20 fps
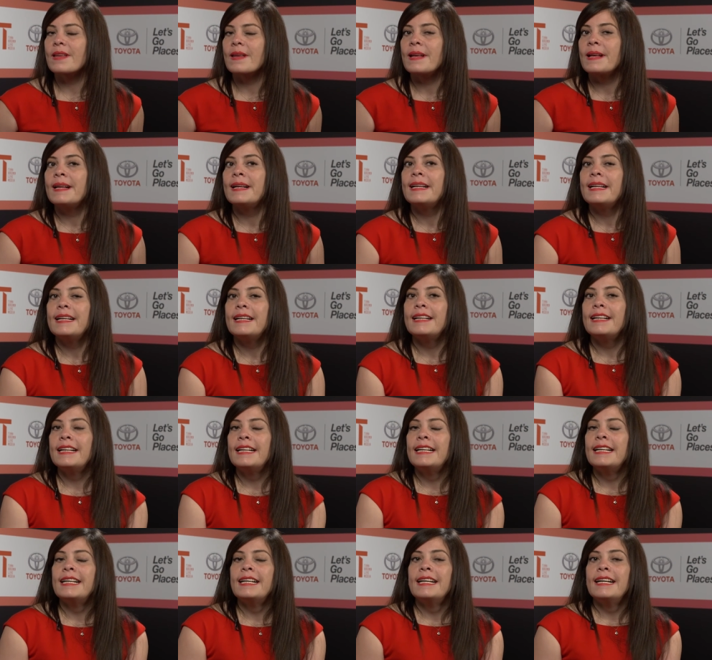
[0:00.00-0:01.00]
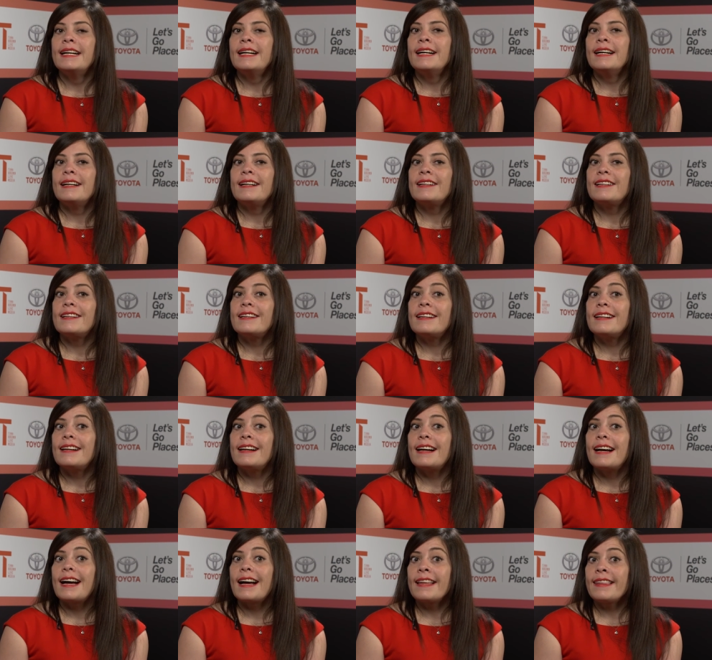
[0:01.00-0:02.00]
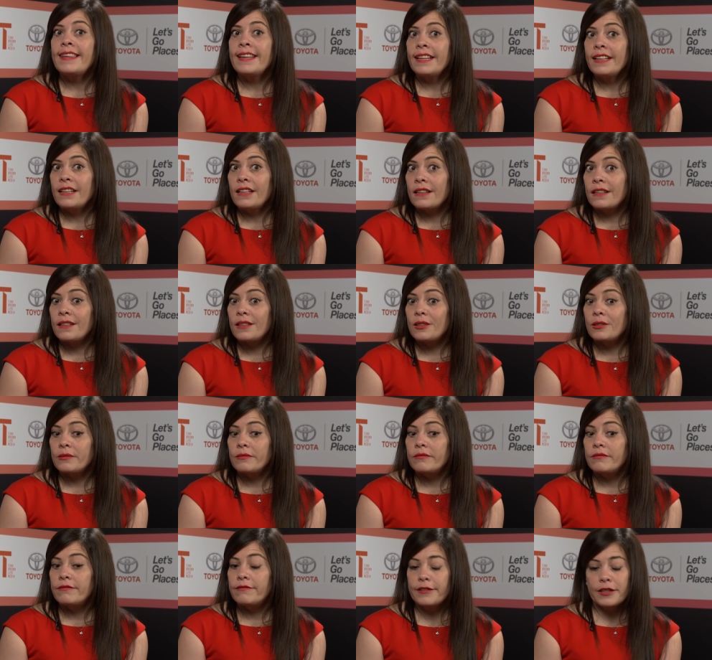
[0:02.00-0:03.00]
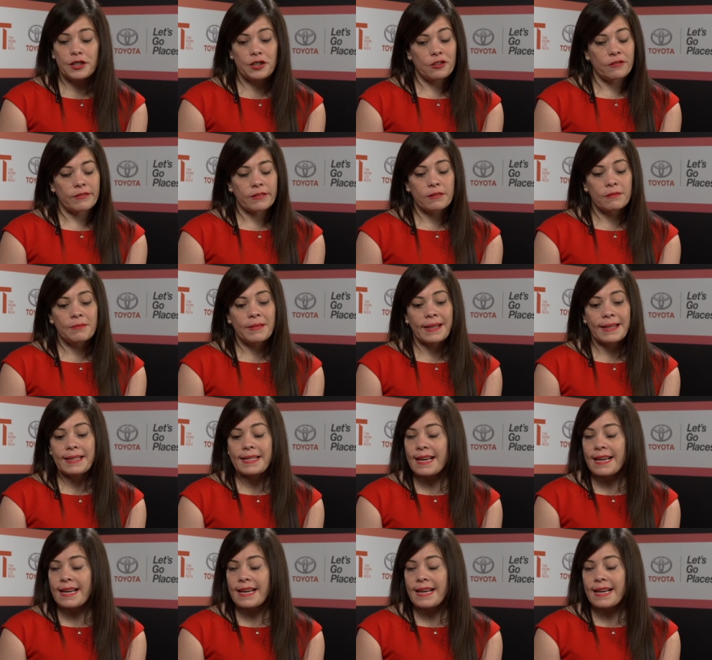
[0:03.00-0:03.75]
Where do you draw your inspiration? I think, first of all, my